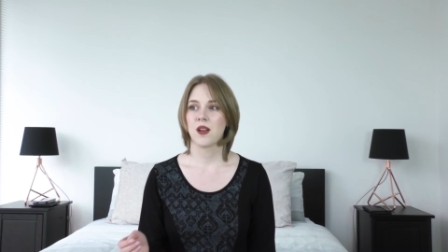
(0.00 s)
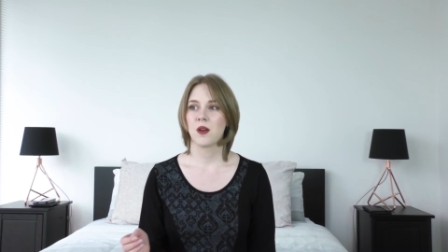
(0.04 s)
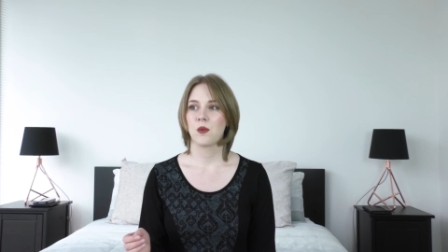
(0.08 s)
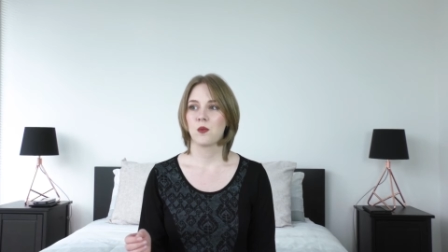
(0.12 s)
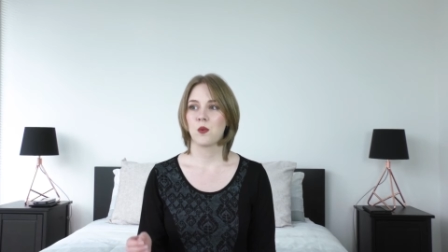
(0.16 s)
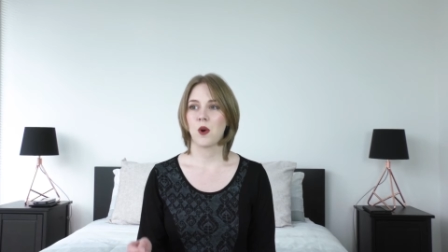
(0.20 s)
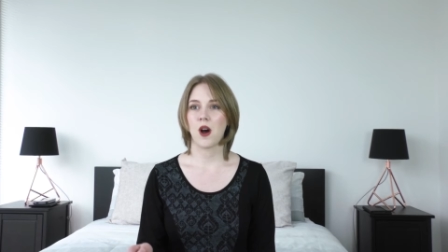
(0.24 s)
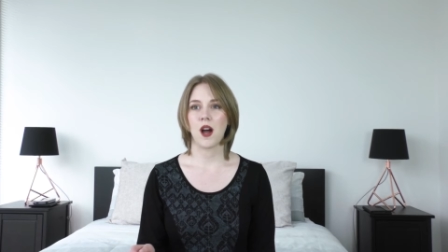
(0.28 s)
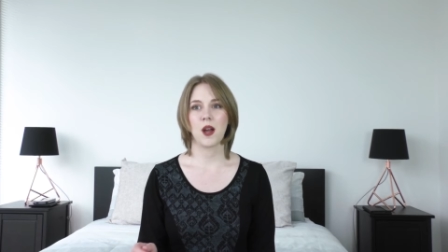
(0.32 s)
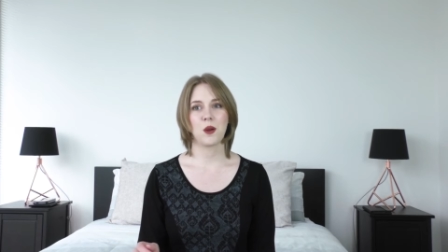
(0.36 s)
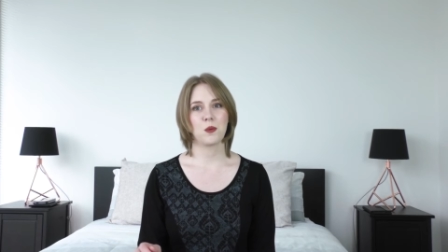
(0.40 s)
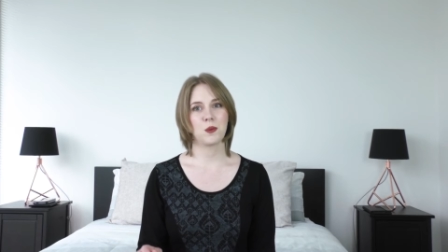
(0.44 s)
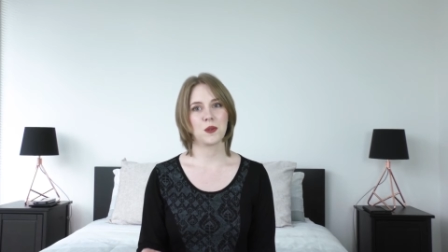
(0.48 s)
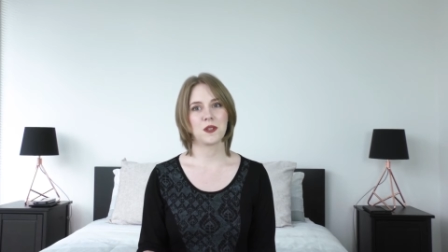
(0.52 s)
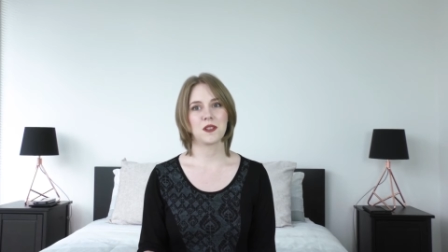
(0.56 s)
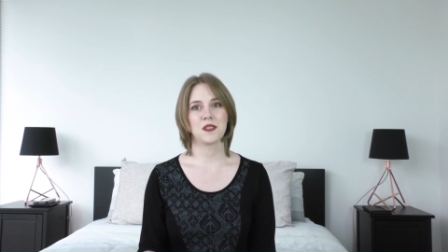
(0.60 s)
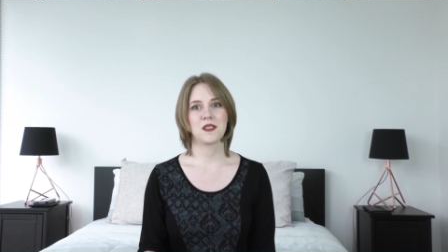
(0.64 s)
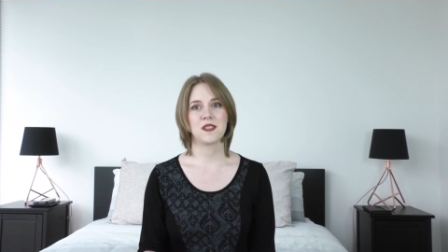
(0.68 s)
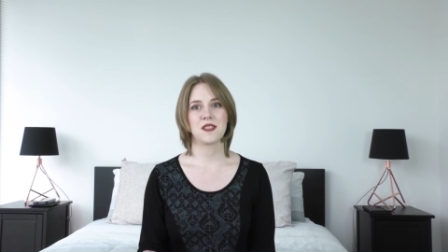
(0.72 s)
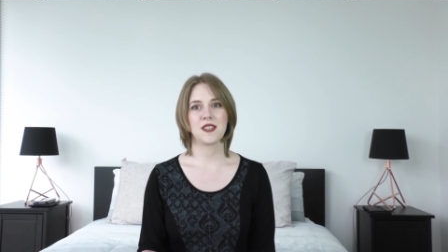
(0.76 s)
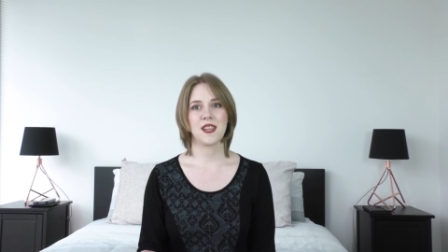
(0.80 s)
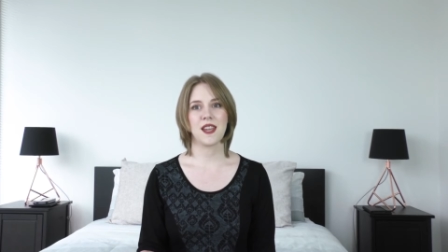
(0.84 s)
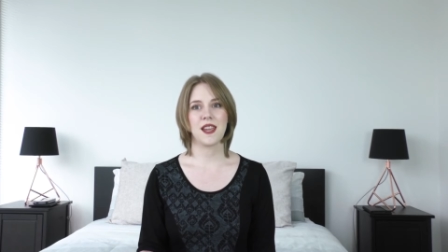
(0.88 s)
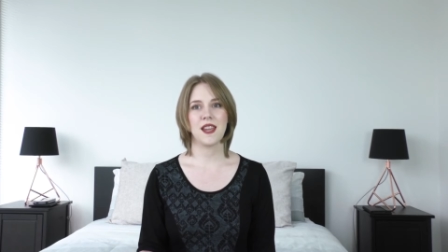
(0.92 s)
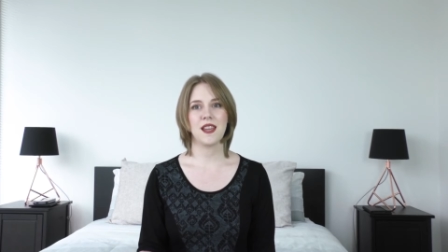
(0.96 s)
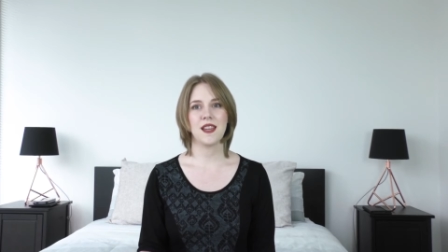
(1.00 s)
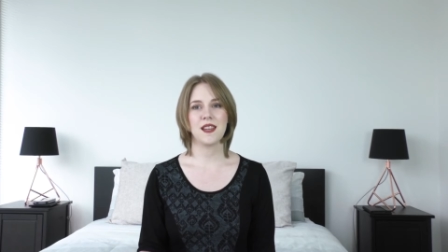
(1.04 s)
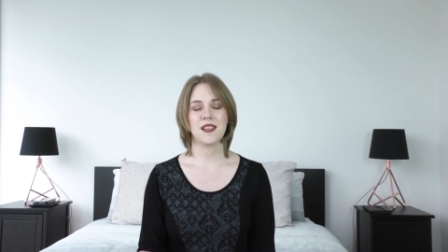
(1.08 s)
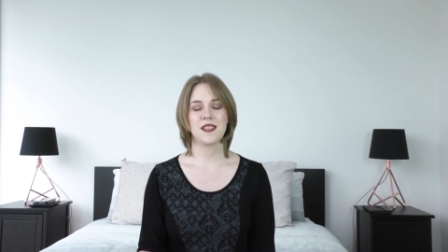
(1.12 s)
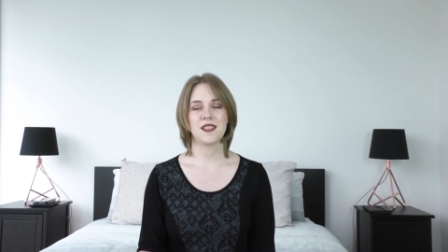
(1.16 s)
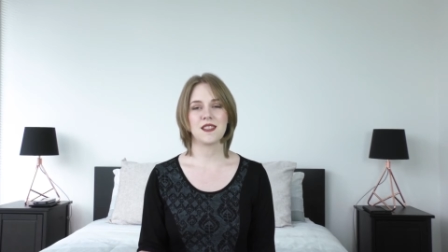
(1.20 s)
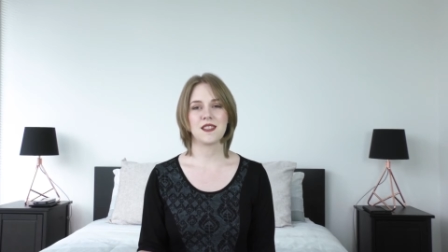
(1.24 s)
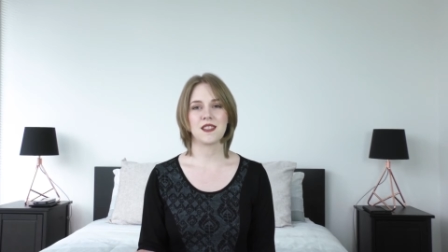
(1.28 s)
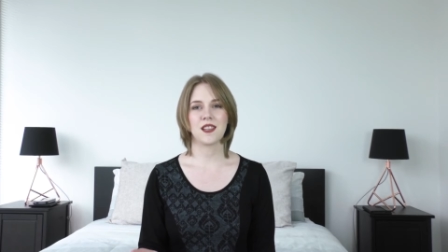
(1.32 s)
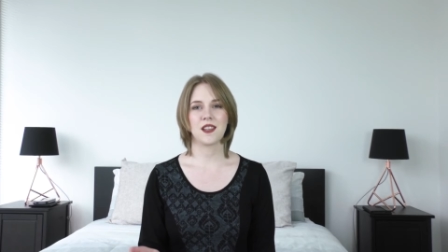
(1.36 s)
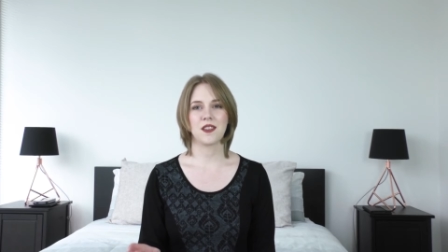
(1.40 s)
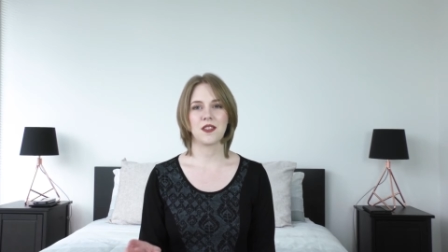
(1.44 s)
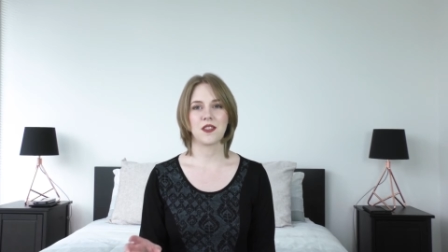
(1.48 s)
What I will say
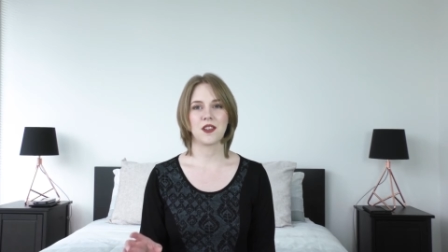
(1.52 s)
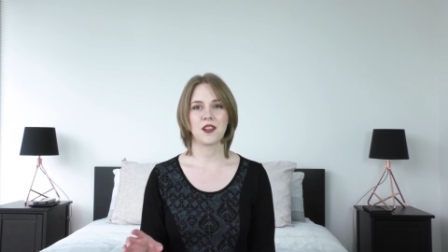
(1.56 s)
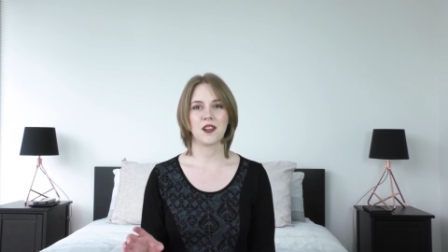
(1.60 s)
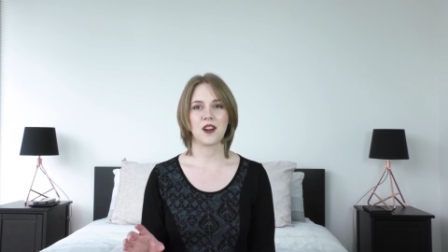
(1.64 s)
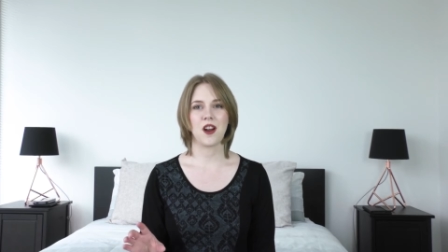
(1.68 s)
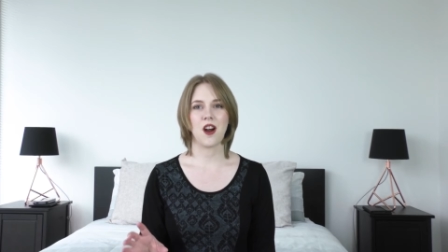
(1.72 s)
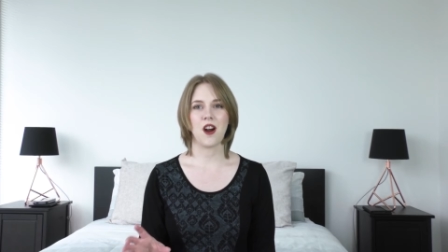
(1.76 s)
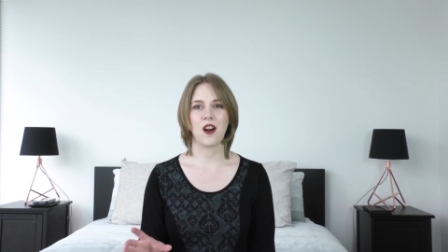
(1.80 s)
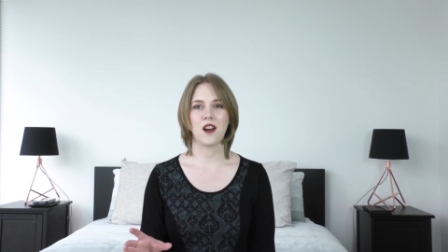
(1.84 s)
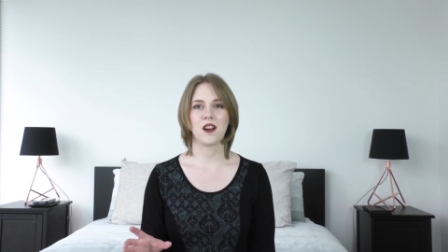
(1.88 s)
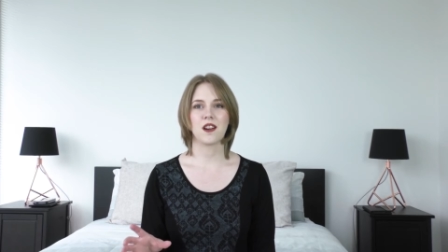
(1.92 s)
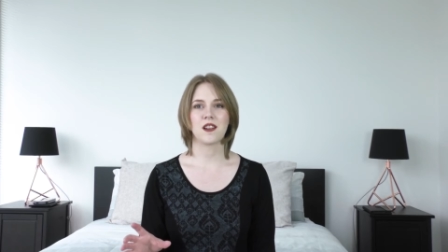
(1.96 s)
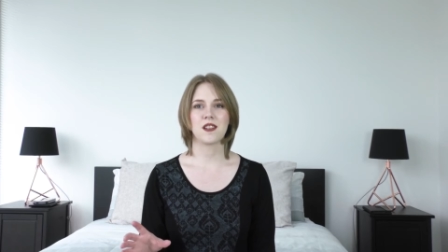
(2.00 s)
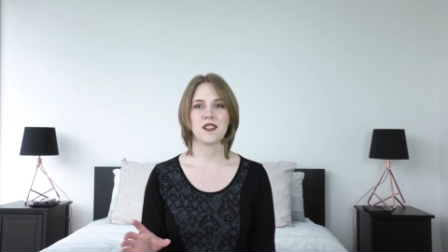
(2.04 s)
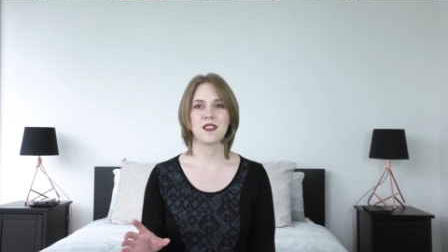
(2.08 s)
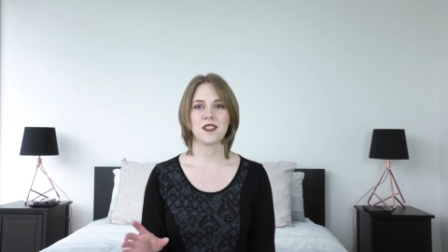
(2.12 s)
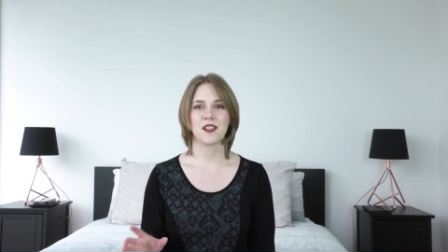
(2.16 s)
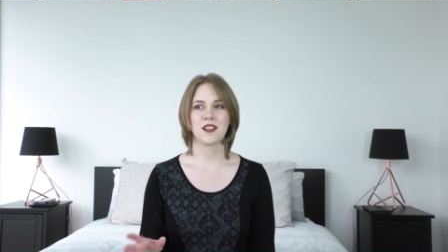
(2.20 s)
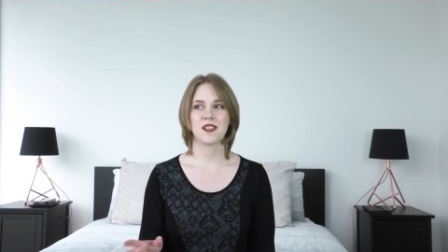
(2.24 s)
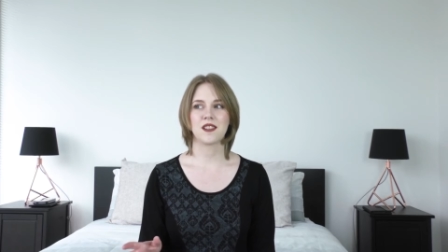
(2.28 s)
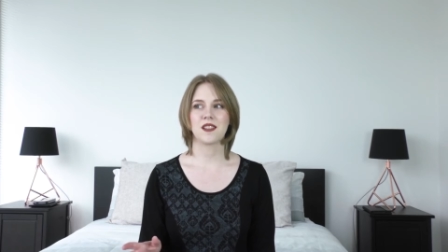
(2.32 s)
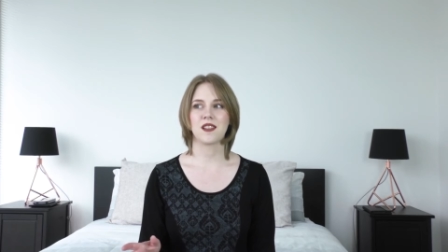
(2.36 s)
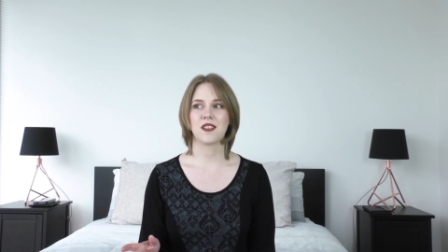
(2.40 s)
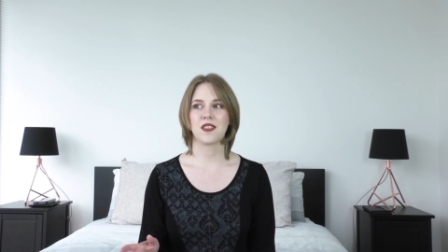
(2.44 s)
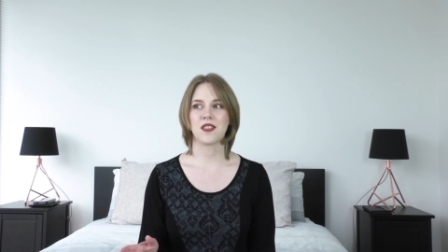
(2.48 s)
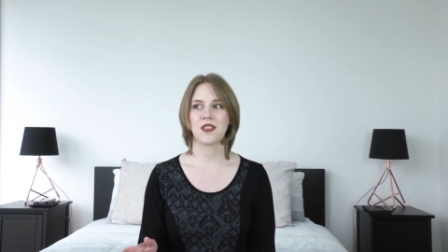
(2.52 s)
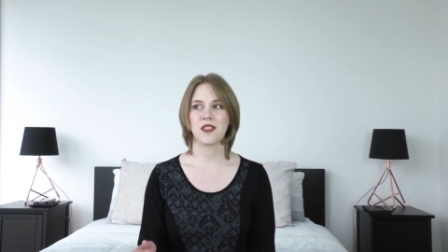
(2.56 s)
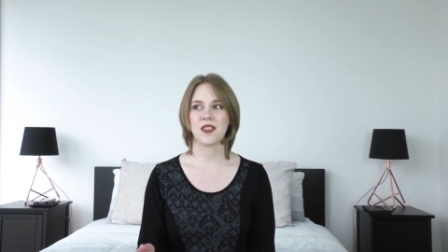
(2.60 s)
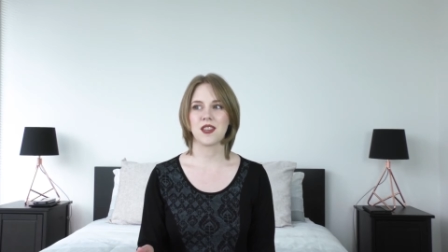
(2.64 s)
is that there are certain